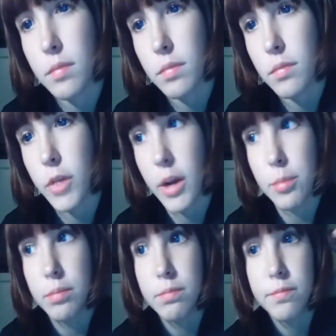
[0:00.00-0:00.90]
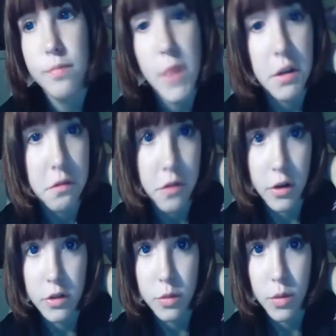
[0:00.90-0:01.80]
But I make
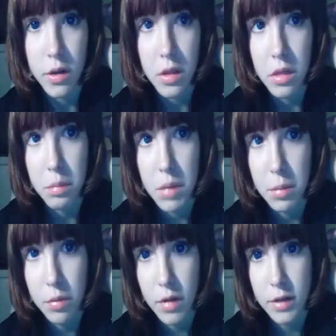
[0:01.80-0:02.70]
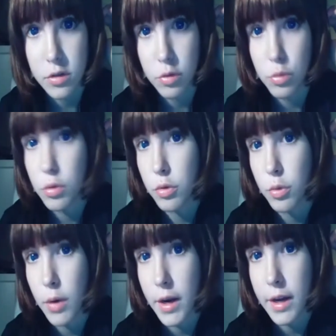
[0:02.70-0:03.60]
friends with people at school who
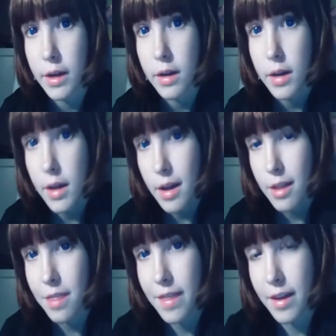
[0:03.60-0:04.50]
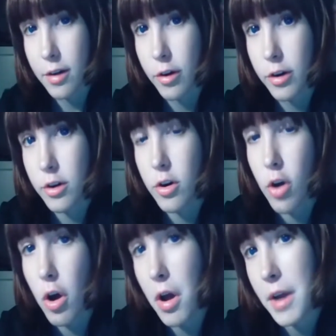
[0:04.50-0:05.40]
I think are
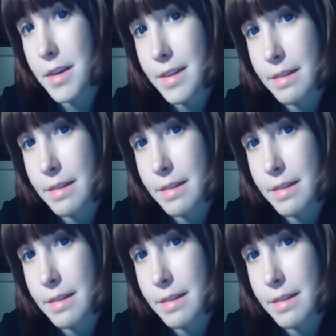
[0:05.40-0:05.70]
not